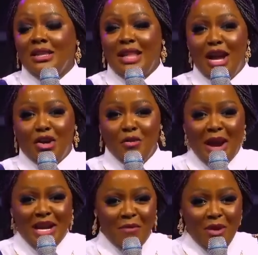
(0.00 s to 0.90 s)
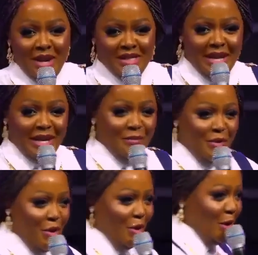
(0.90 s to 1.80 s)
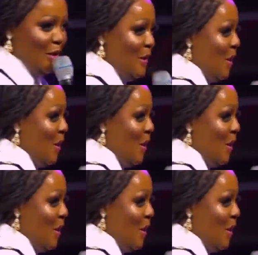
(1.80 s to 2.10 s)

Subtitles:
Thank you. My name remains Helen Paul.